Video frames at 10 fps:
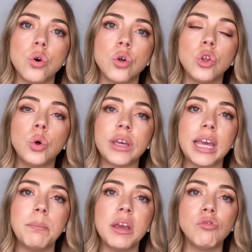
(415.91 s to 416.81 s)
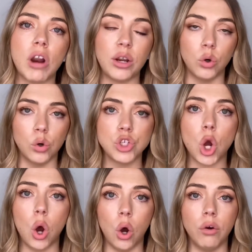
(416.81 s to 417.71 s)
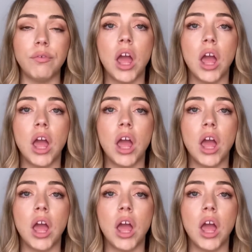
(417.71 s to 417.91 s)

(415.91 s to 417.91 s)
that you're keeping record of